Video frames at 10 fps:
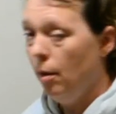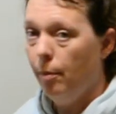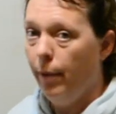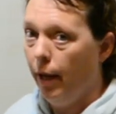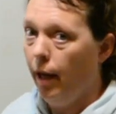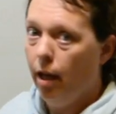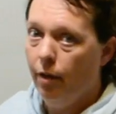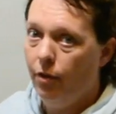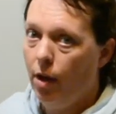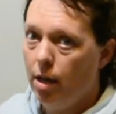But
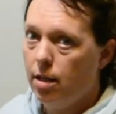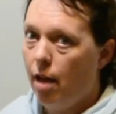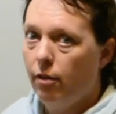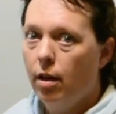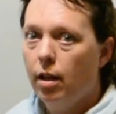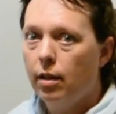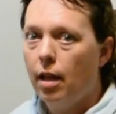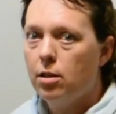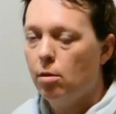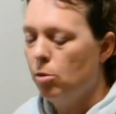if you guys haven't hit
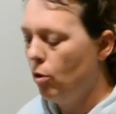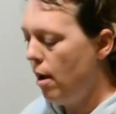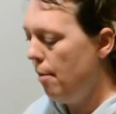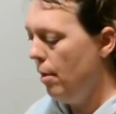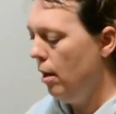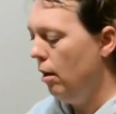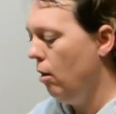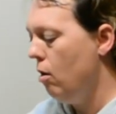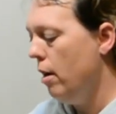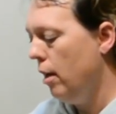that subscribe
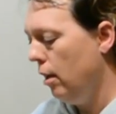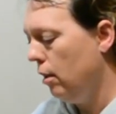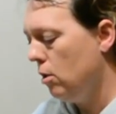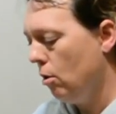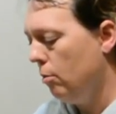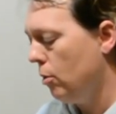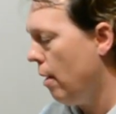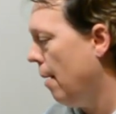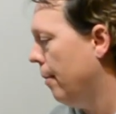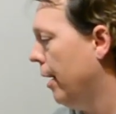button, go ahead, hit the
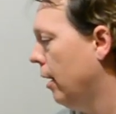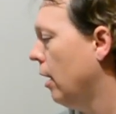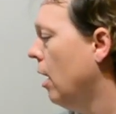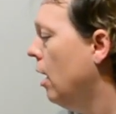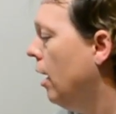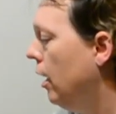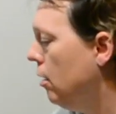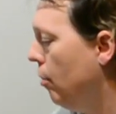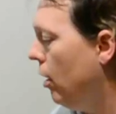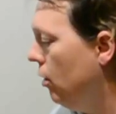subscribe button.
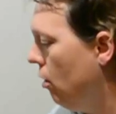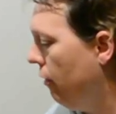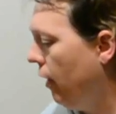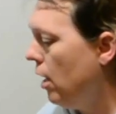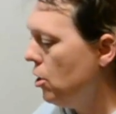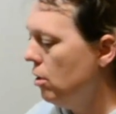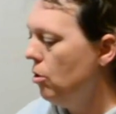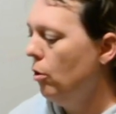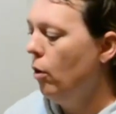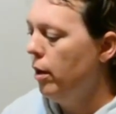Hit the bell notification
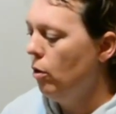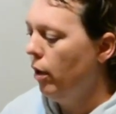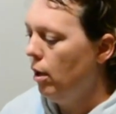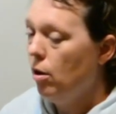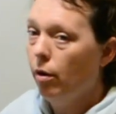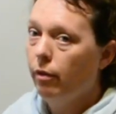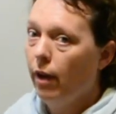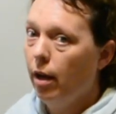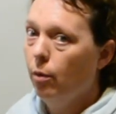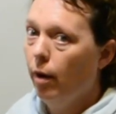too, and you'll get
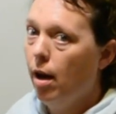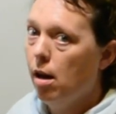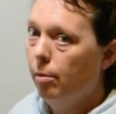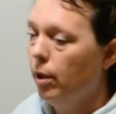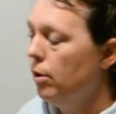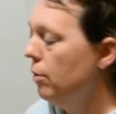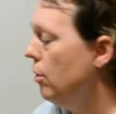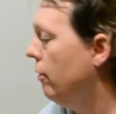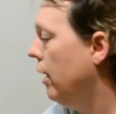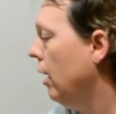notified when I upload
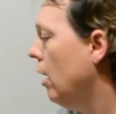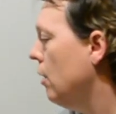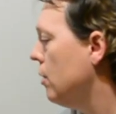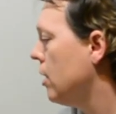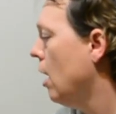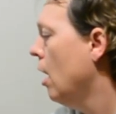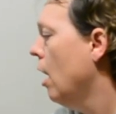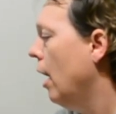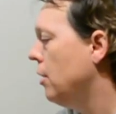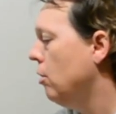new videos.
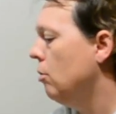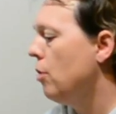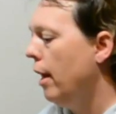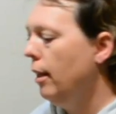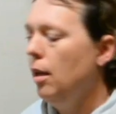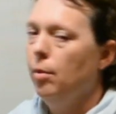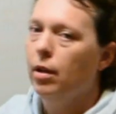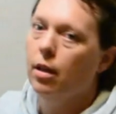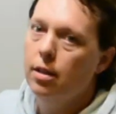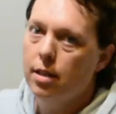I do try to keep
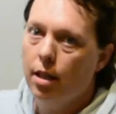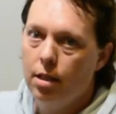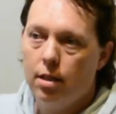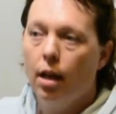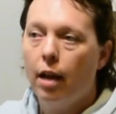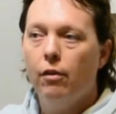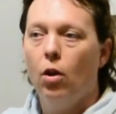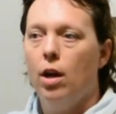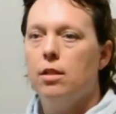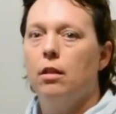it consistent, giving
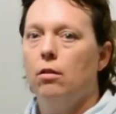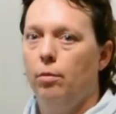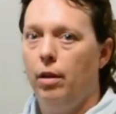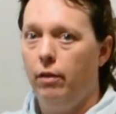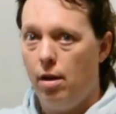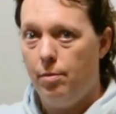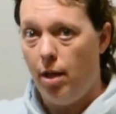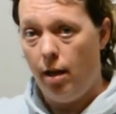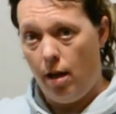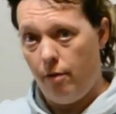you guys a little bit of an
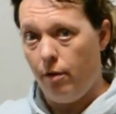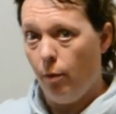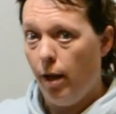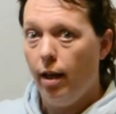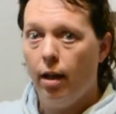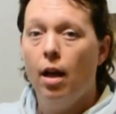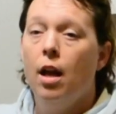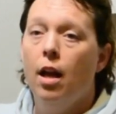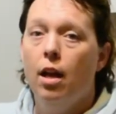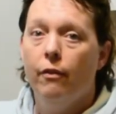update every week.
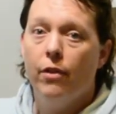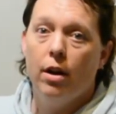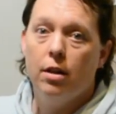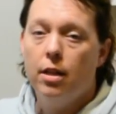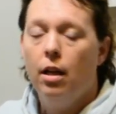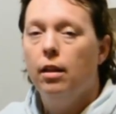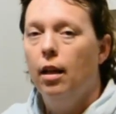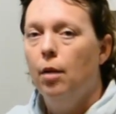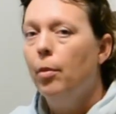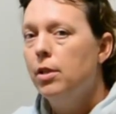If there's
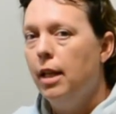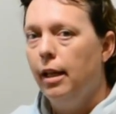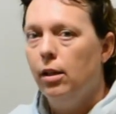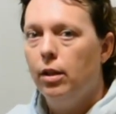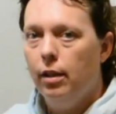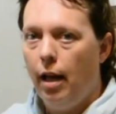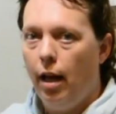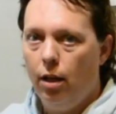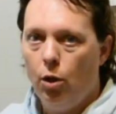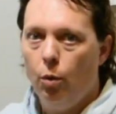anything in particular
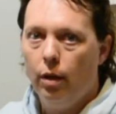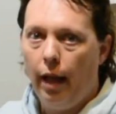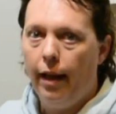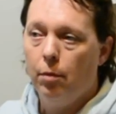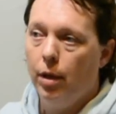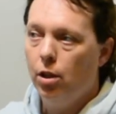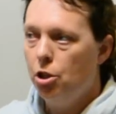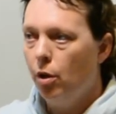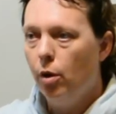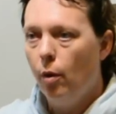that you would like me to
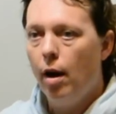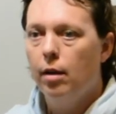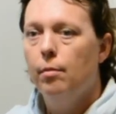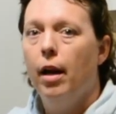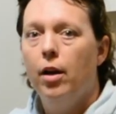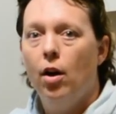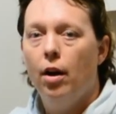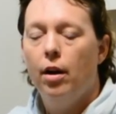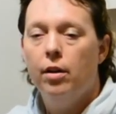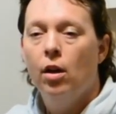show you out in my
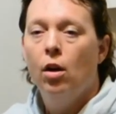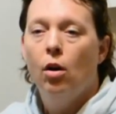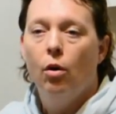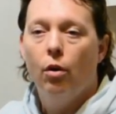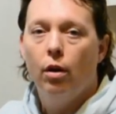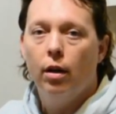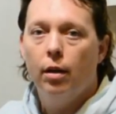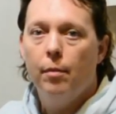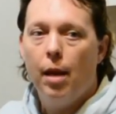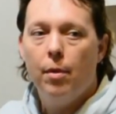yard,
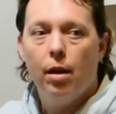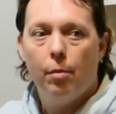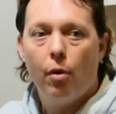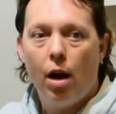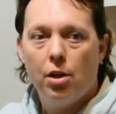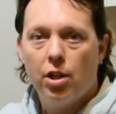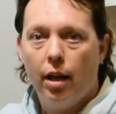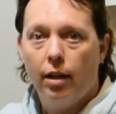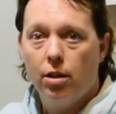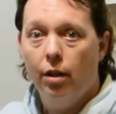or maybe a
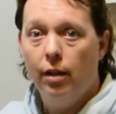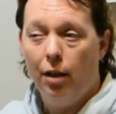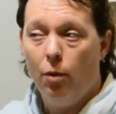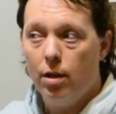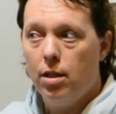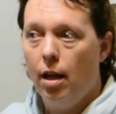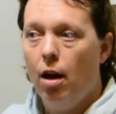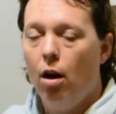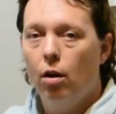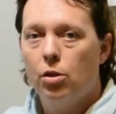project that you want to see
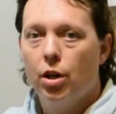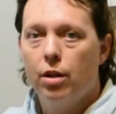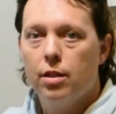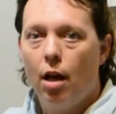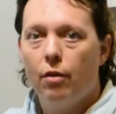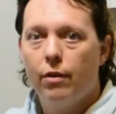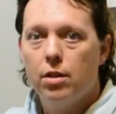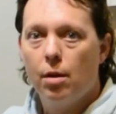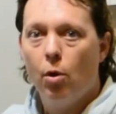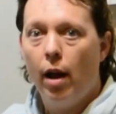how it turns out for
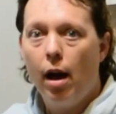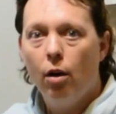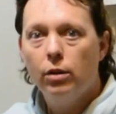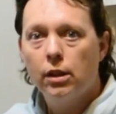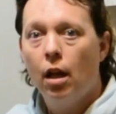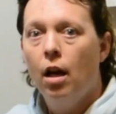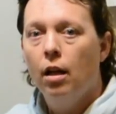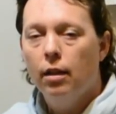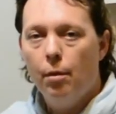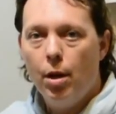someone else,
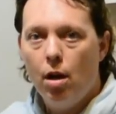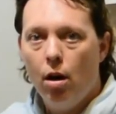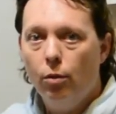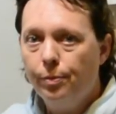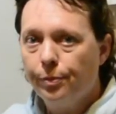let me know.